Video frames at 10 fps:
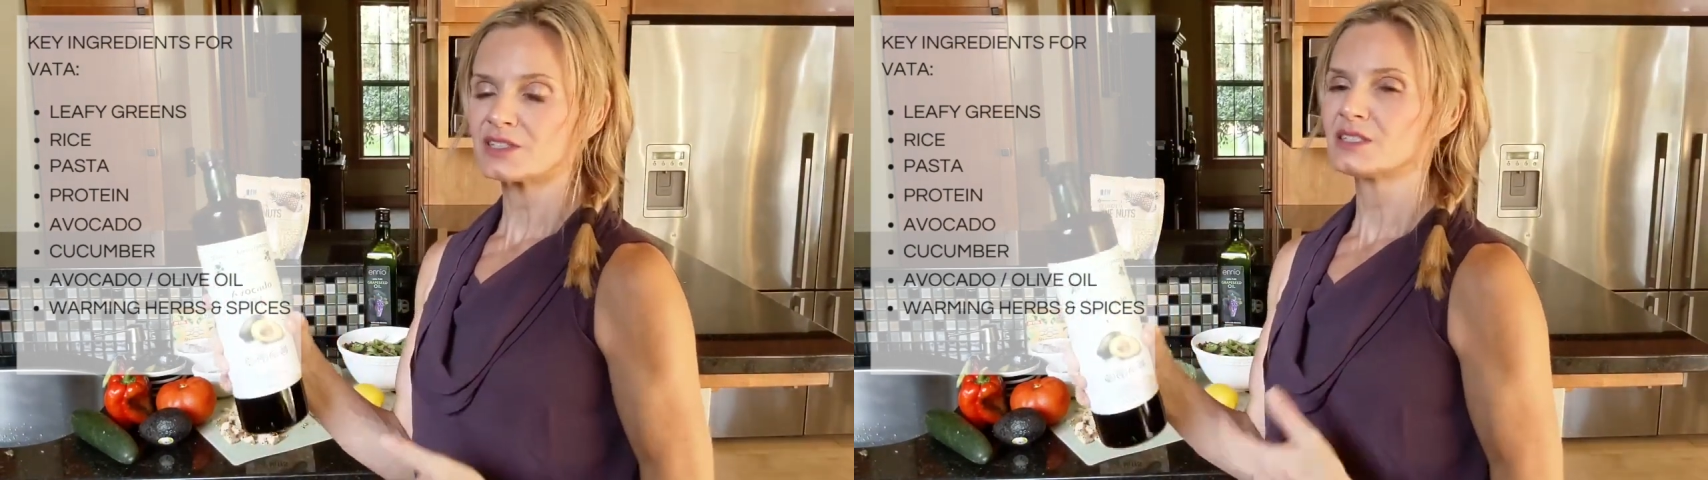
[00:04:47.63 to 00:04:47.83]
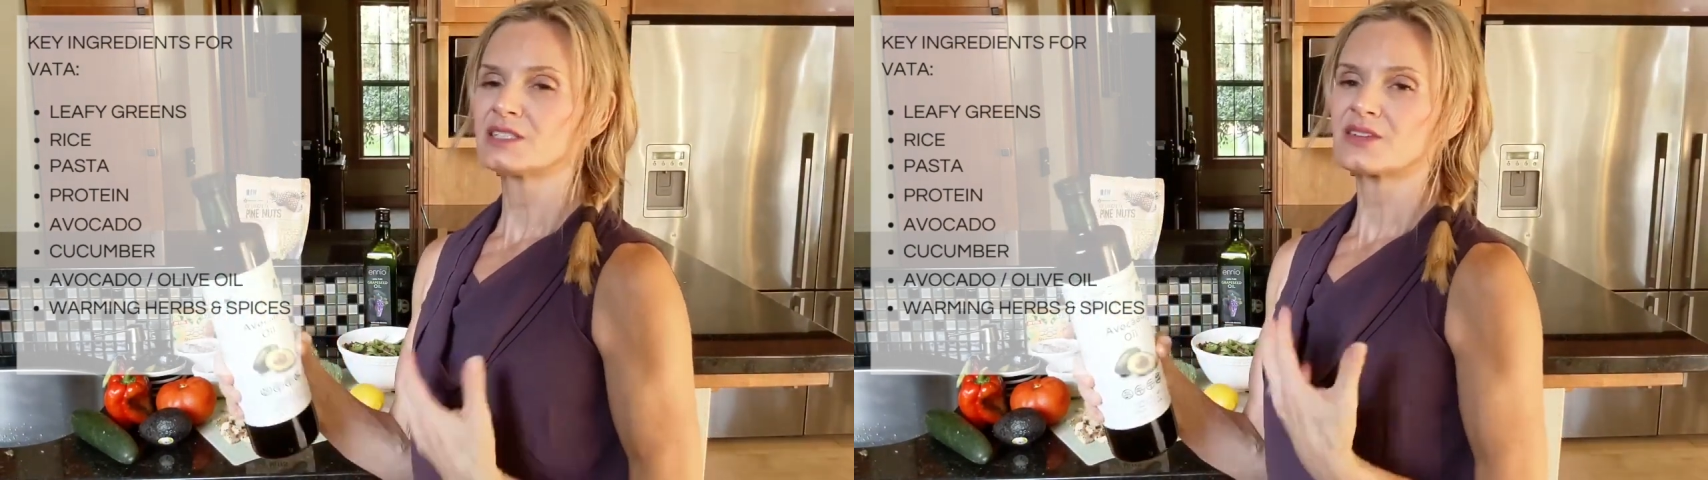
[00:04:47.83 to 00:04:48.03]

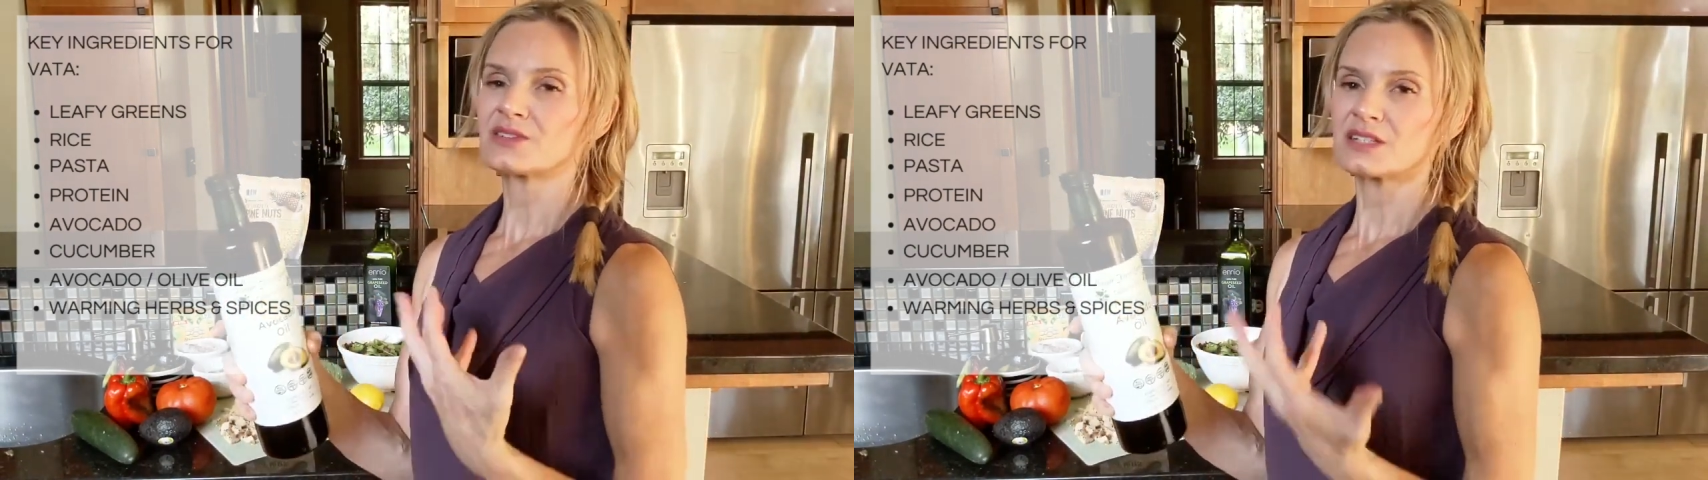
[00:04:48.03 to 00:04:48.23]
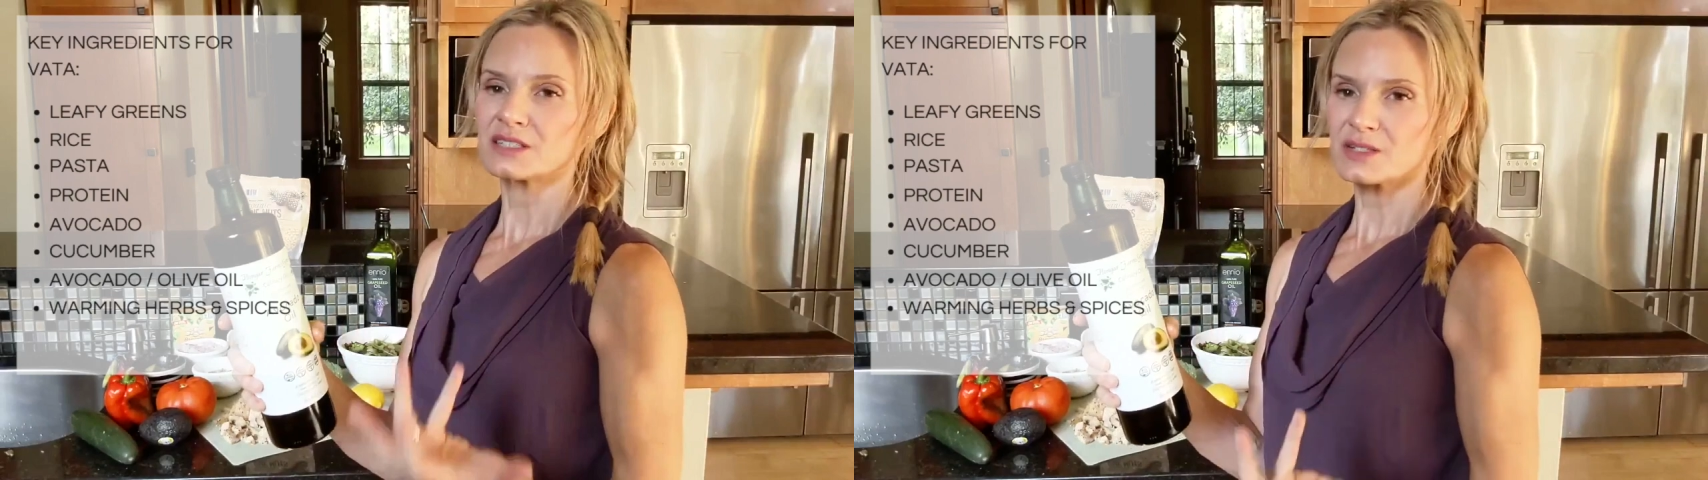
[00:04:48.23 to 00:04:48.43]
then
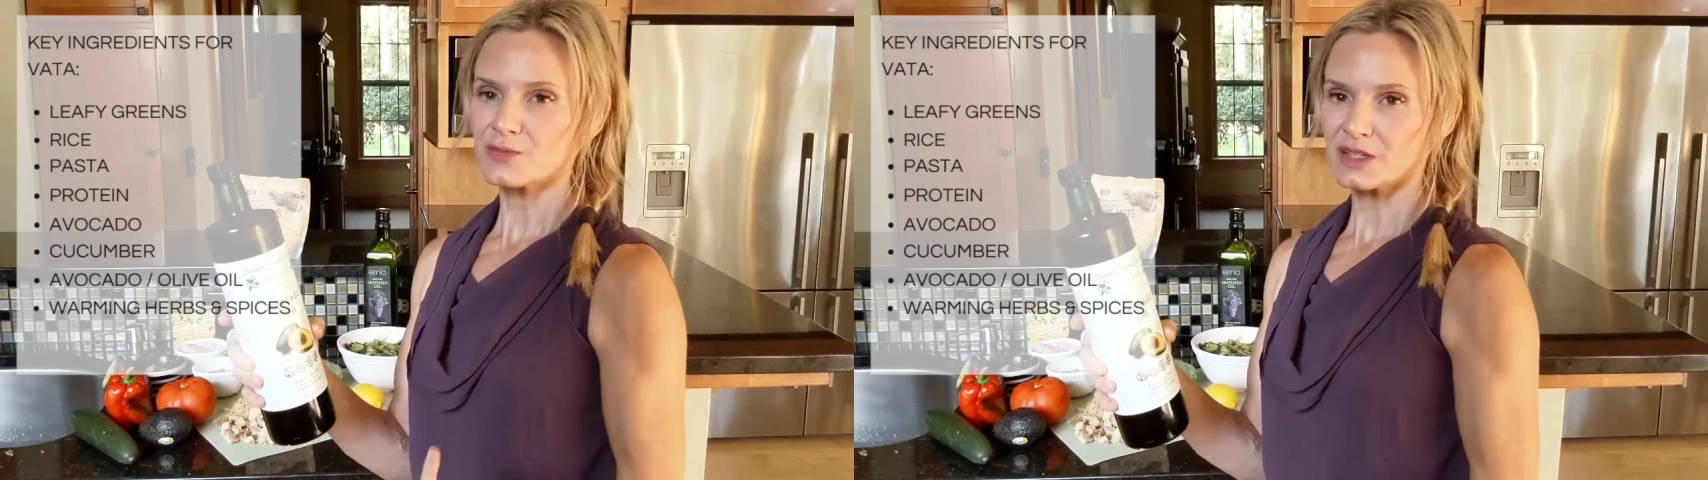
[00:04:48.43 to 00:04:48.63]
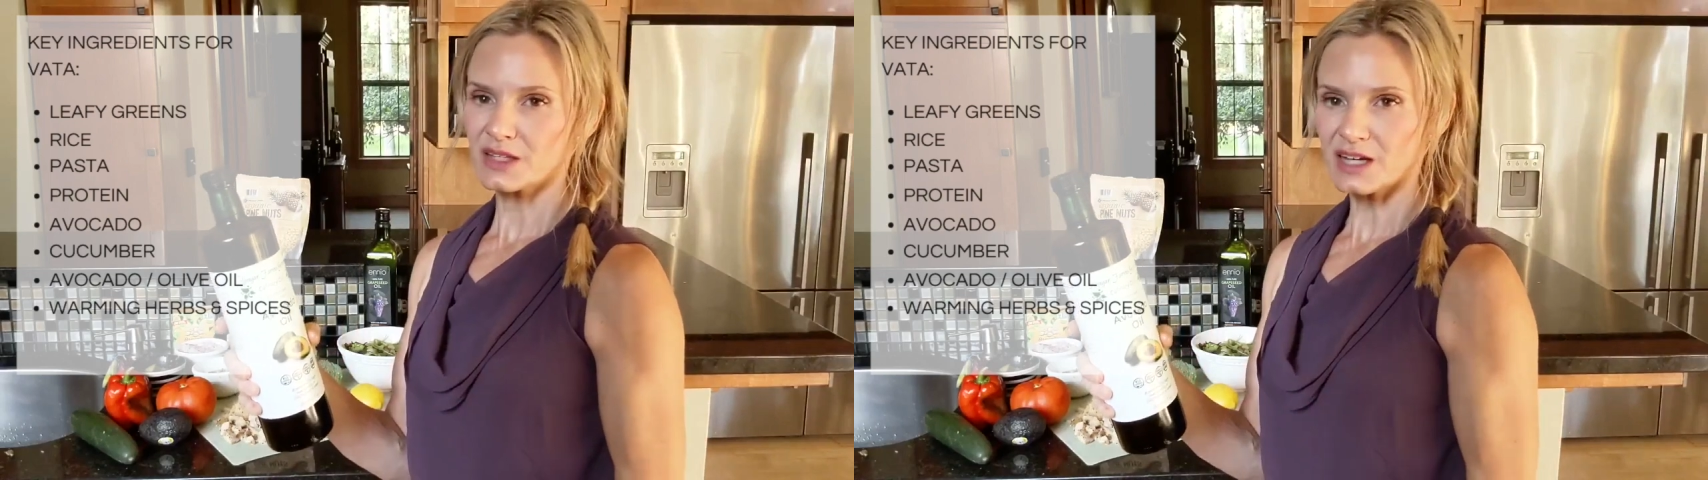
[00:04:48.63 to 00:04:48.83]
definitely
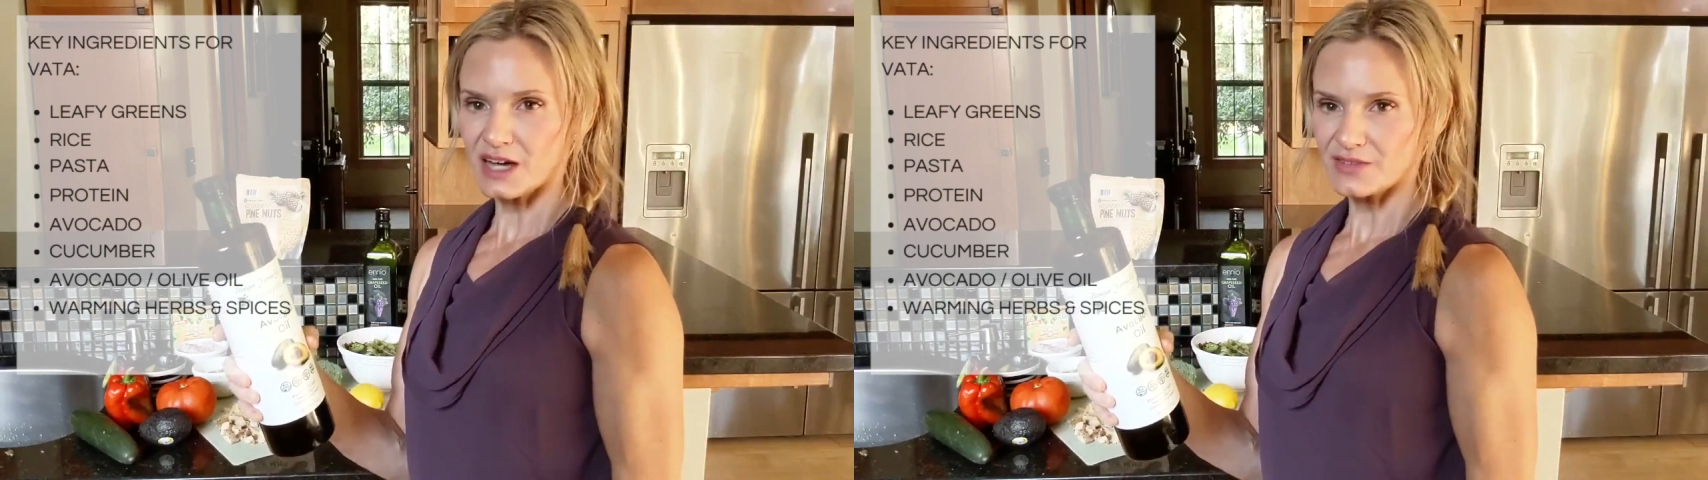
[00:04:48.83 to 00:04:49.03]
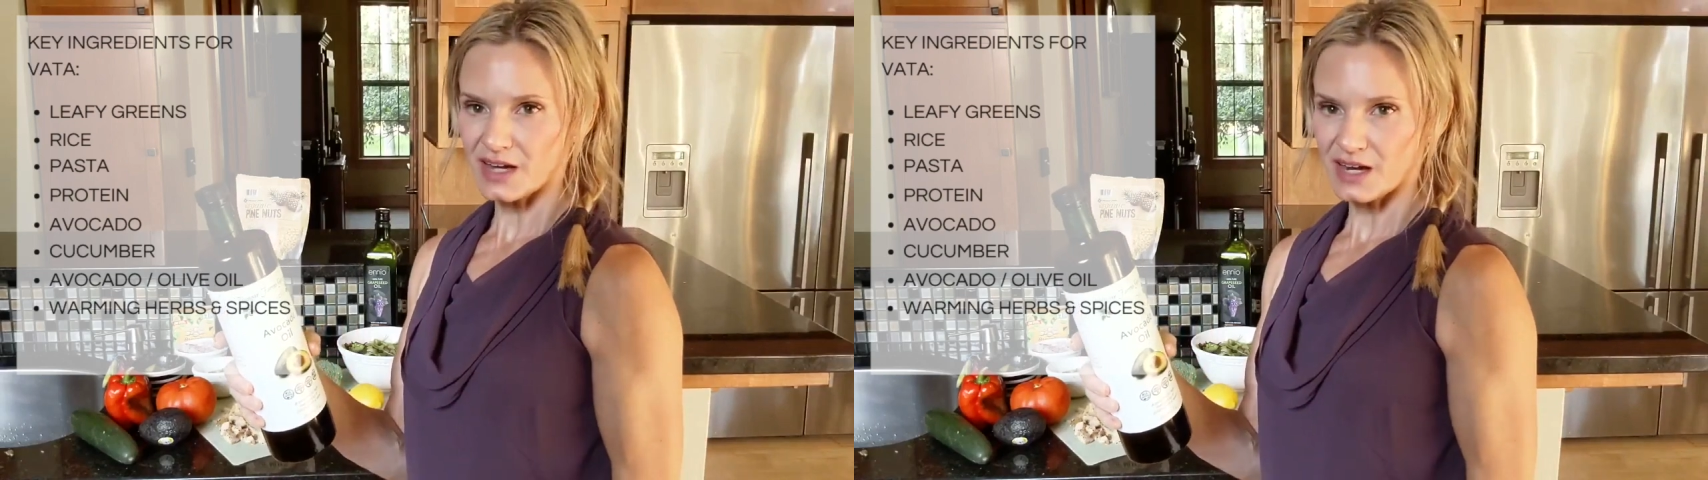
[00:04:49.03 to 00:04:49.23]
something like
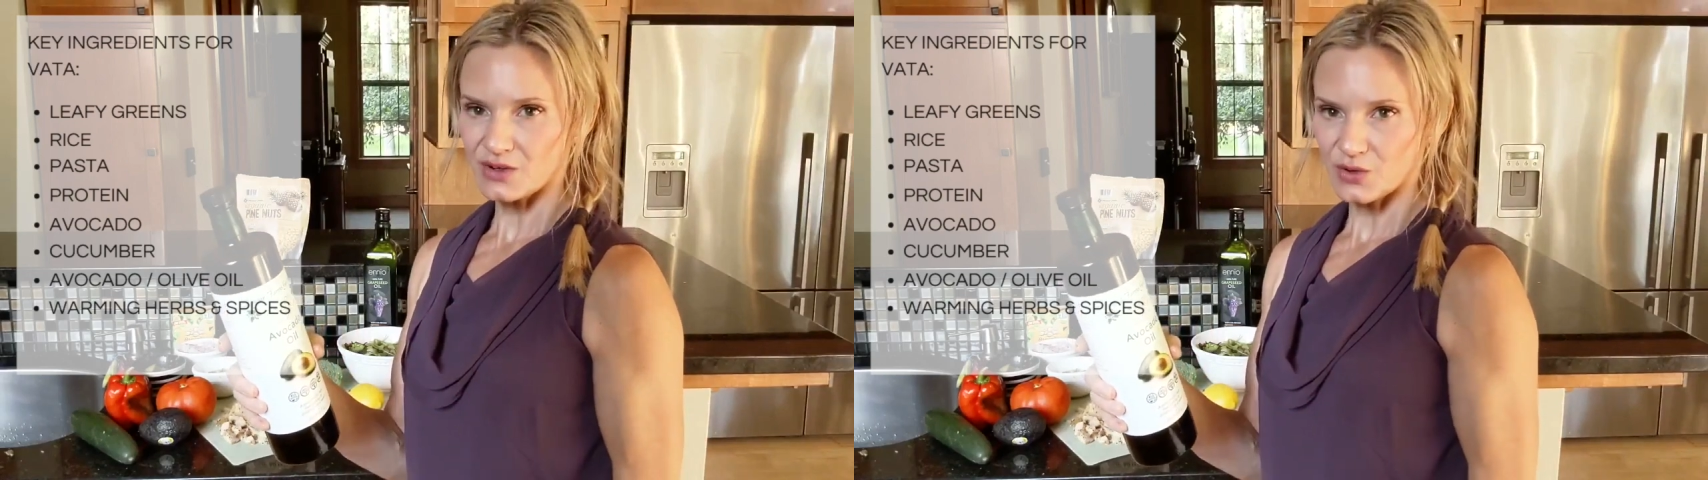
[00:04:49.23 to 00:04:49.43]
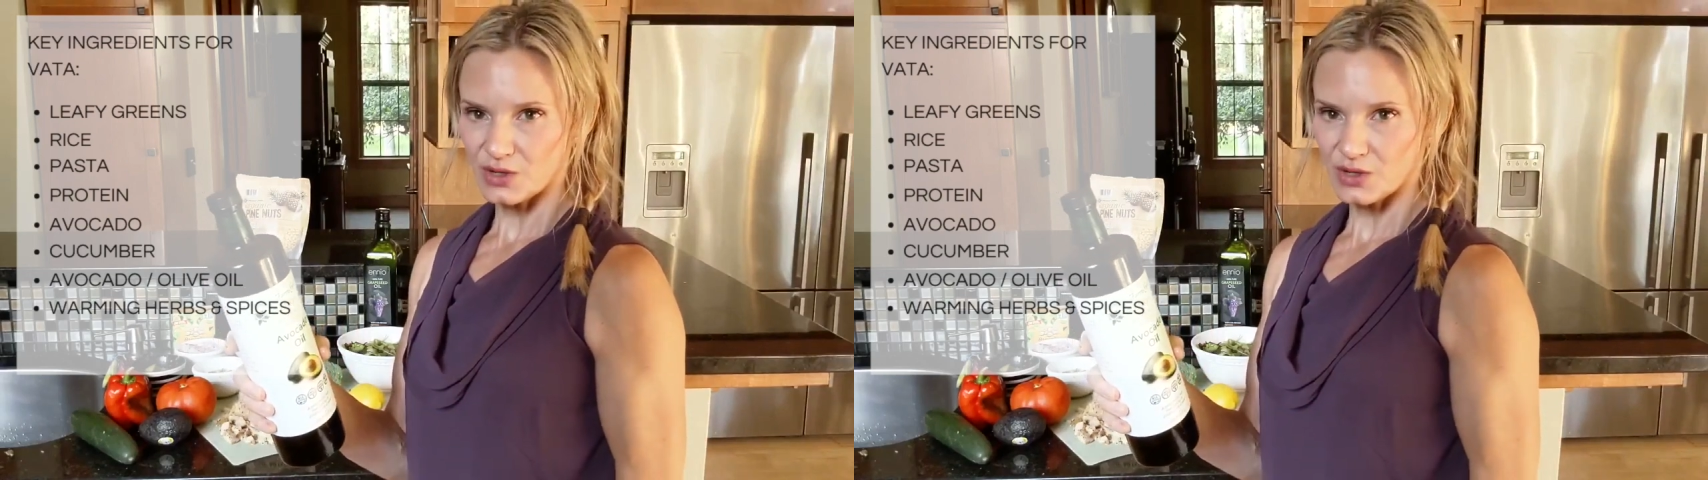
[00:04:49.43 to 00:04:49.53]
avocado